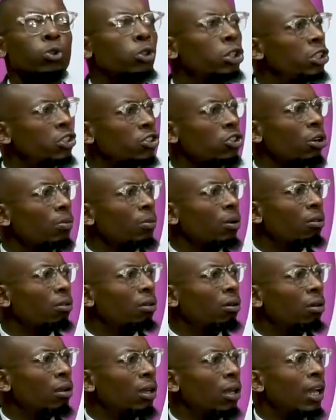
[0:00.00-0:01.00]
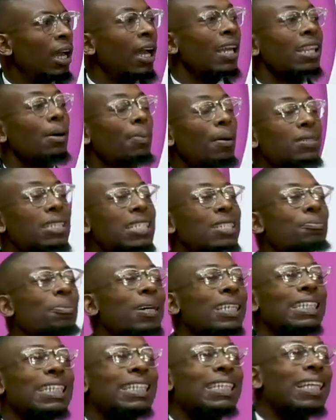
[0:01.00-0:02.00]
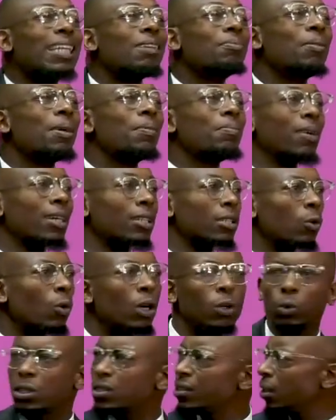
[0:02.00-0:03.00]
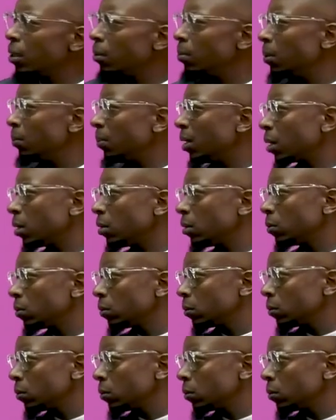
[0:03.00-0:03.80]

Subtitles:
to do this no more. The Bible says, but he remembered. What was he remembering?